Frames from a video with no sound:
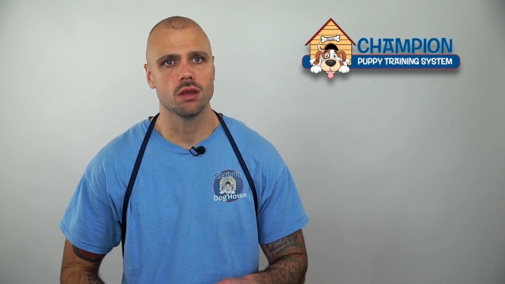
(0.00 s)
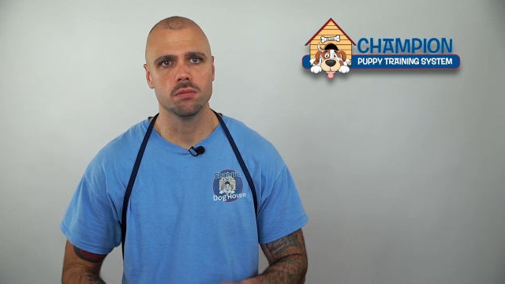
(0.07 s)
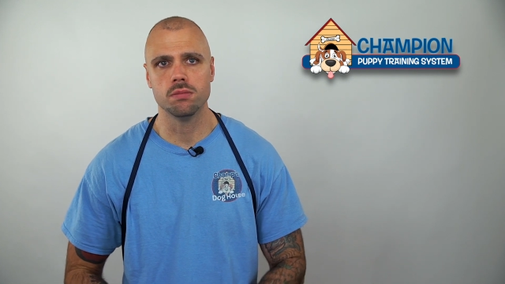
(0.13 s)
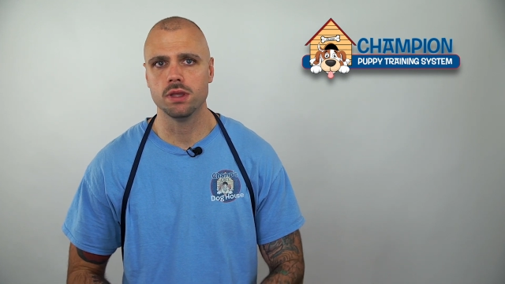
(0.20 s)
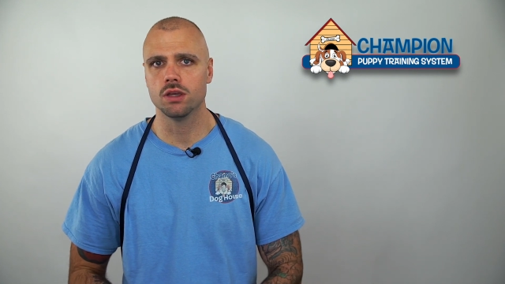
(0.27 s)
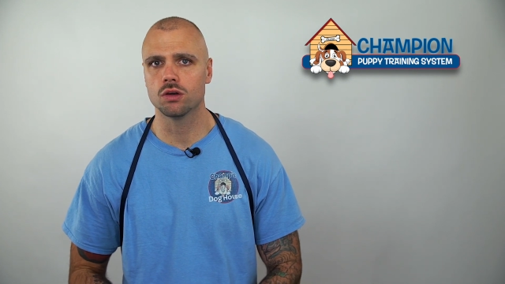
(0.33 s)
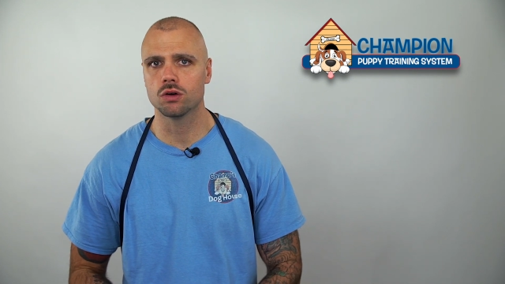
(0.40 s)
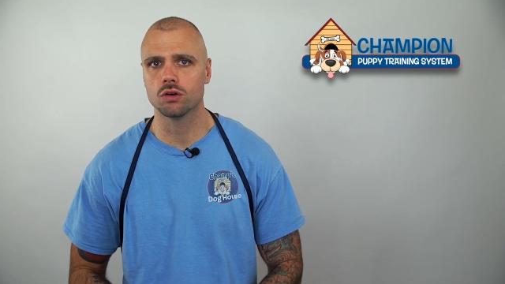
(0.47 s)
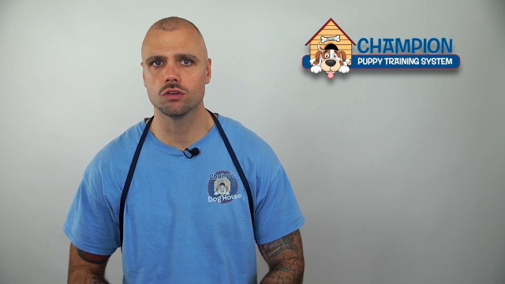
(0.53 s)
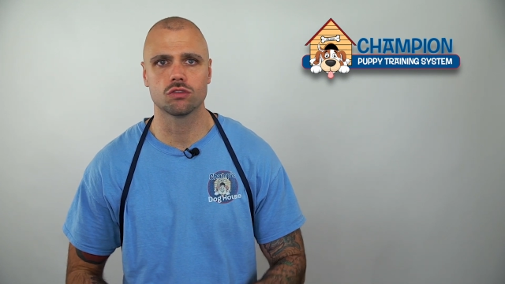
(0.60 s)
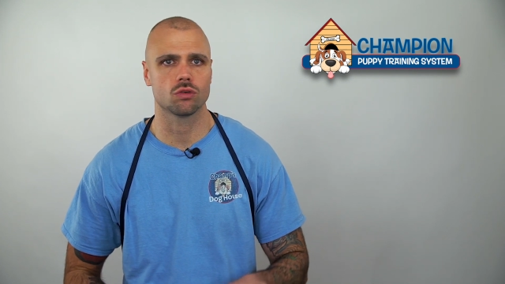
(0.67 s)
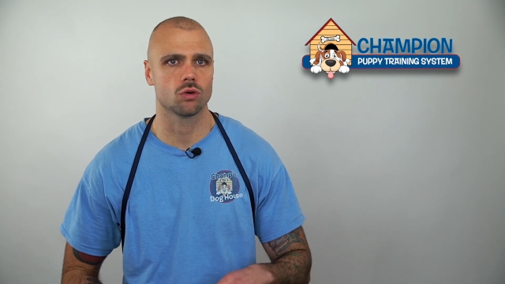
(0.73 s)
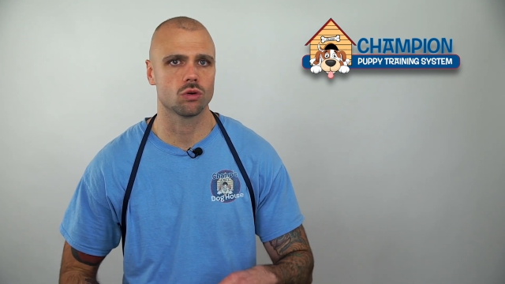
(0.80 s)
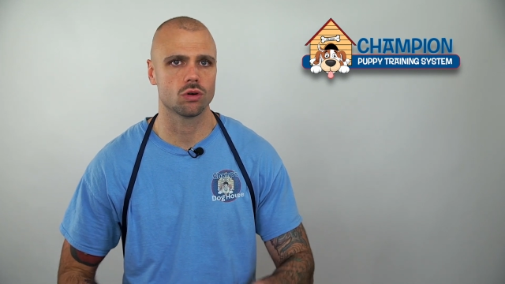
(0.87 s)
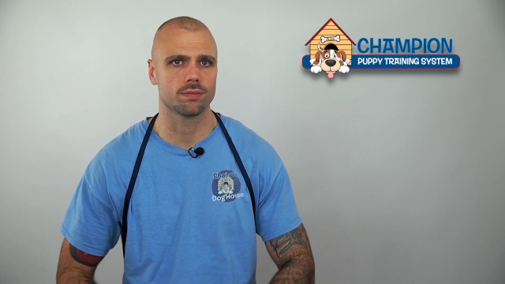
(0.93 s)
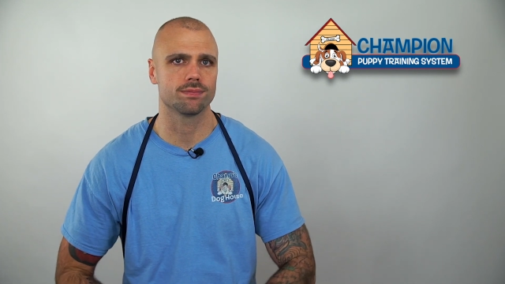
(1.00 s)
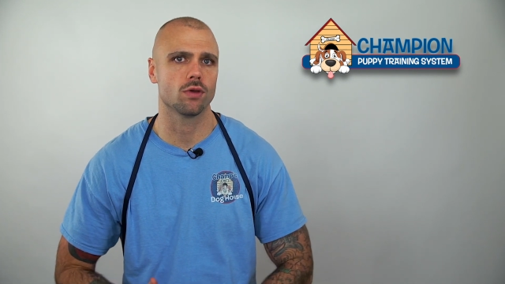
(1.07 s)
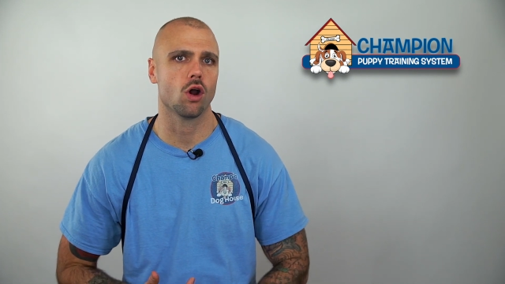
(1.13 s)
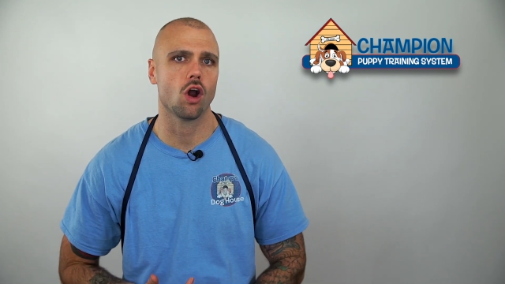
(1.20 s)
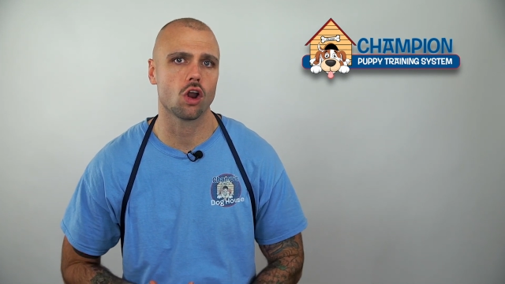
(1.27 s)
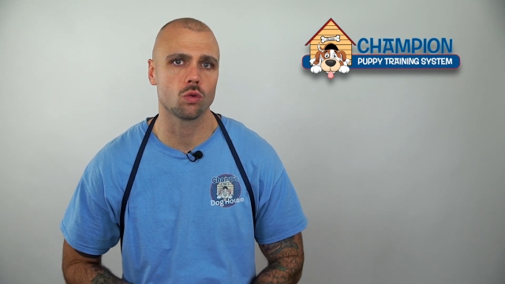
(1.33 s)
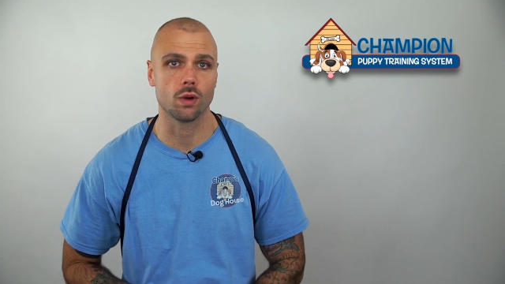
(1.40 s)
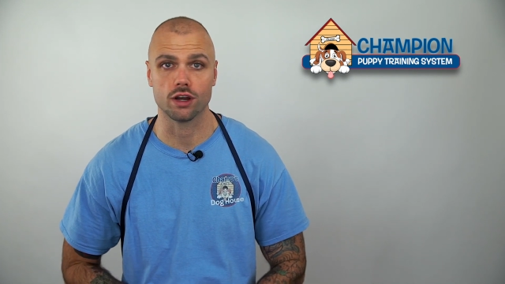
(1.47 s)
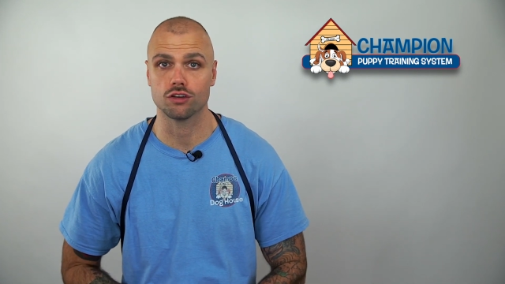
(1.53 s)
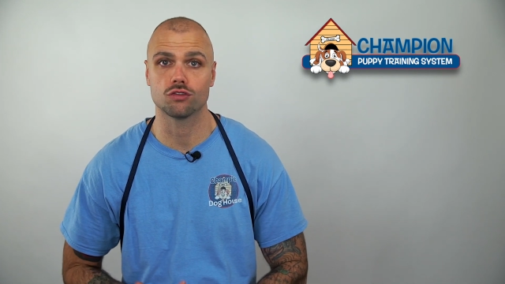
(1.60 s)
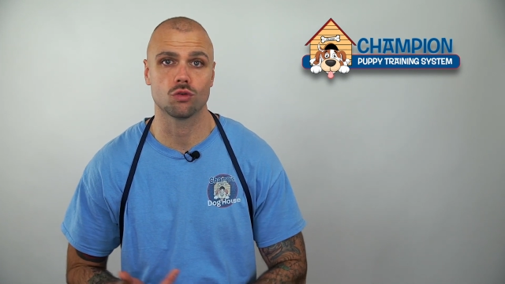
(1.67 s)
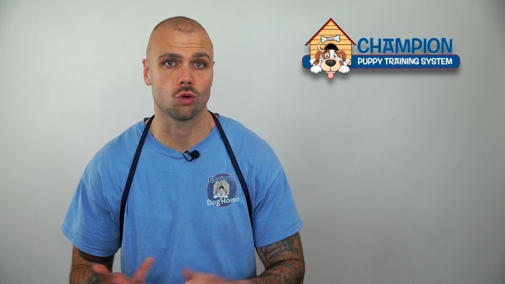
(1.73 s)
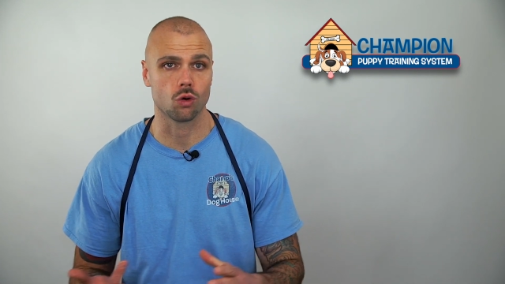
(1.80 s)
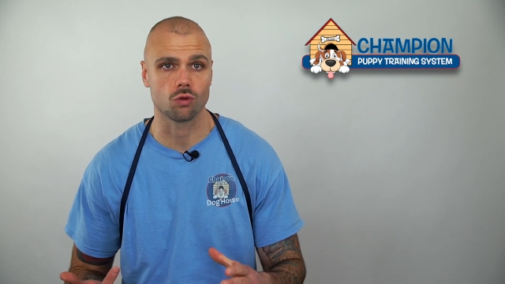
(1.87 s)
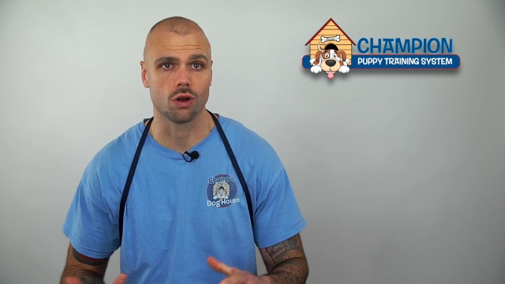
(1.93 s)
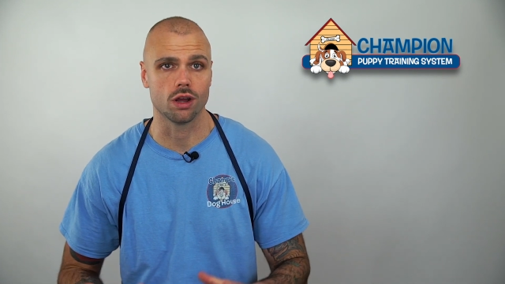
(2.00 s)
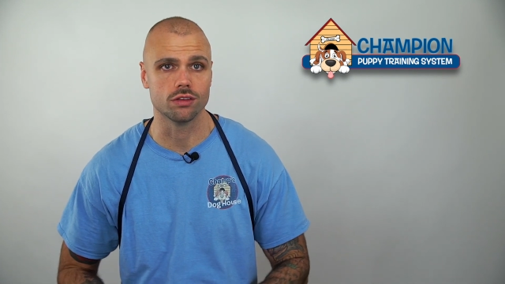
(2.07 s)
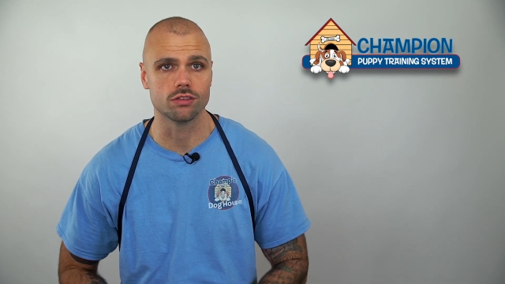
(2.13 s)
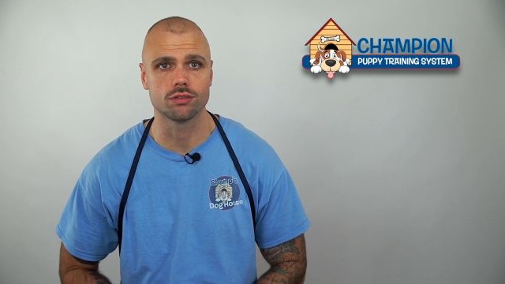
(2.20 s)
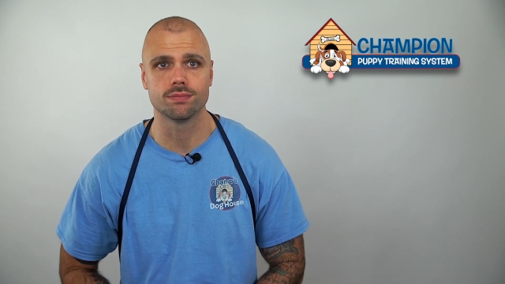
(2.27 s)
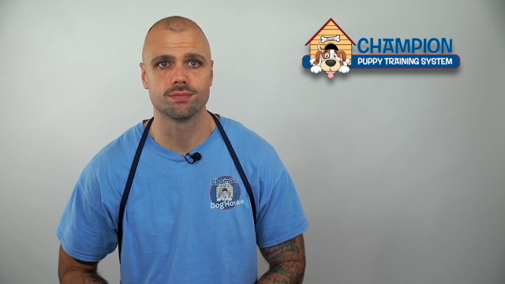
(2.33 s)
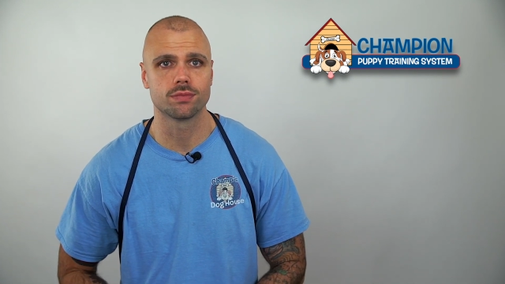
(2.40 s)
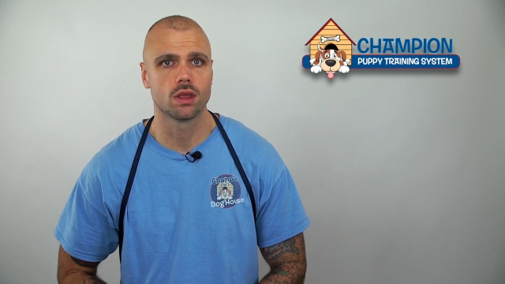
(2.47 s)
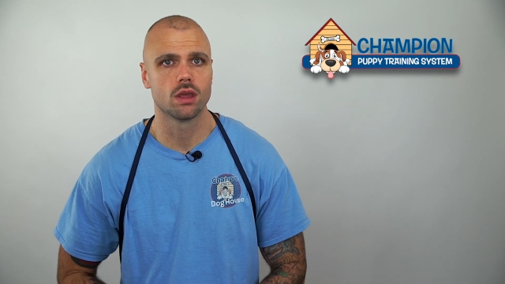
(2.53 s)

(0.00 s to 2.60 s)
meals, or hardware store runs.